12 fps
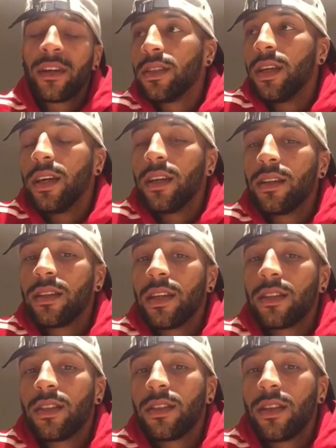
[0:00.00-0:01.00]
So yeah,
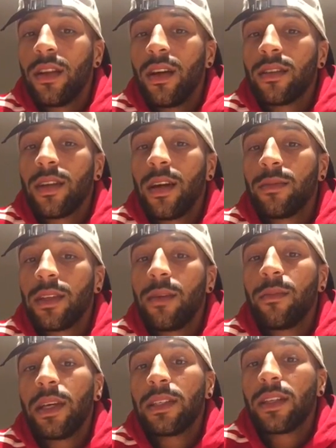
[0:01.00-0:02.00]
that's just the last
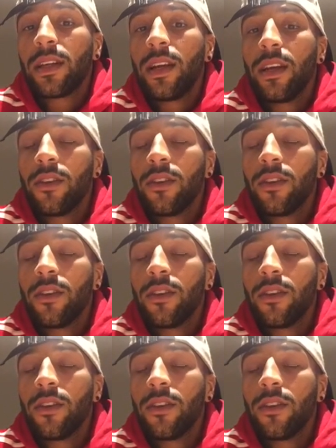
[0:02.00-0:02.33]
update, basically.